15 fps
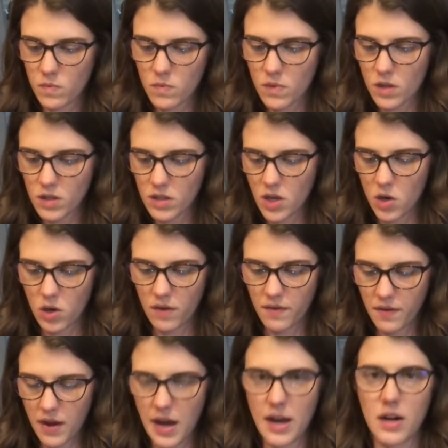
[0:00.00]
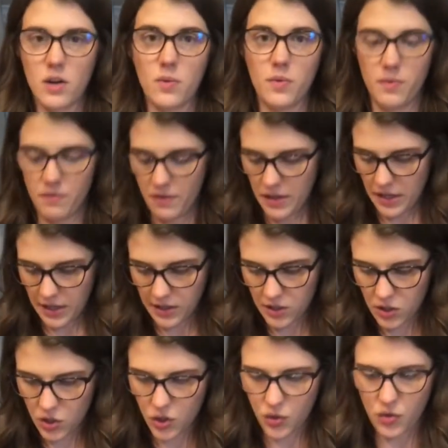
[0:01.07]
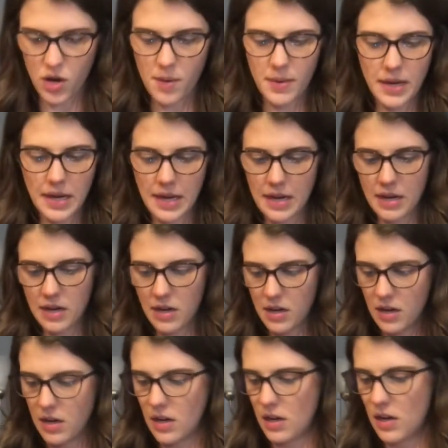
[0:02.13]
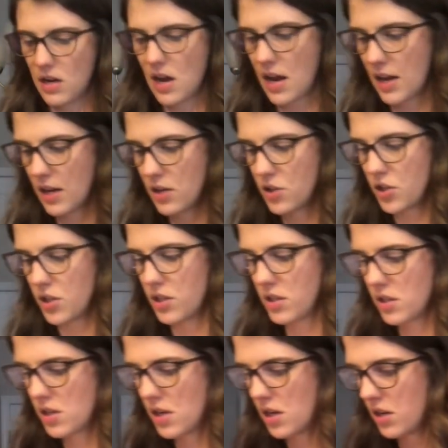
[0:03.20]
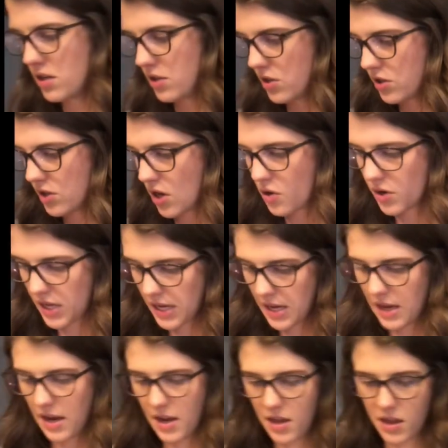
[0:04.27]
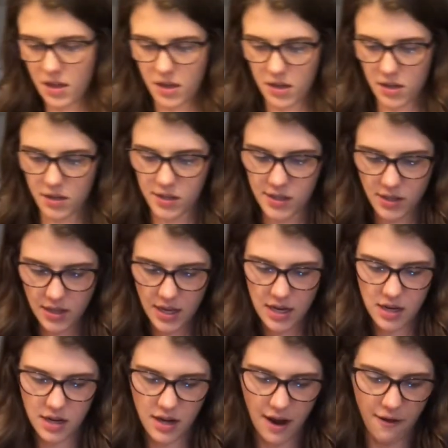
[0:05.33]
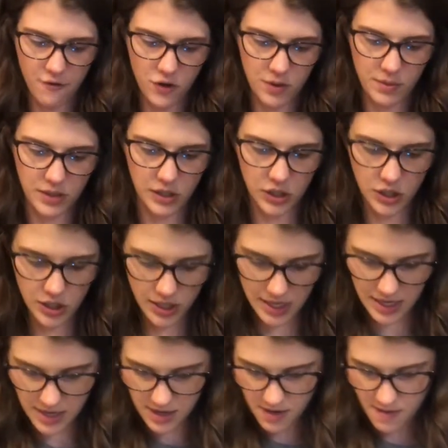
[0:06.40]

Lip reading: So I don't feel like scrubbing it. I can just soak it in the sink after I'm done cooking.